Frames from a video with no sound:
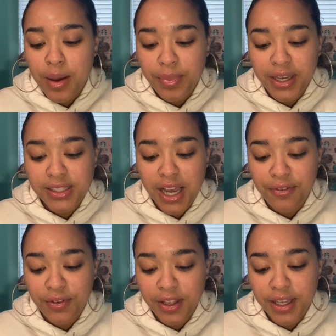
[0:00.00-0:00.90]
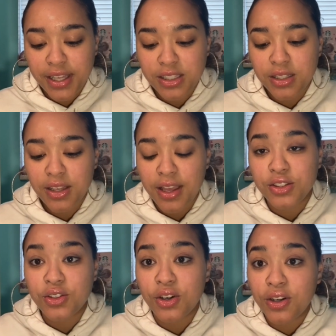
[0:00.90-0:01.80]
because I feel like
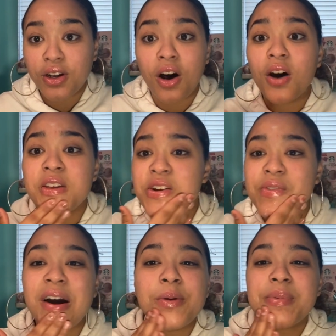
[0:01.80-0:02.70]
it's good all year round,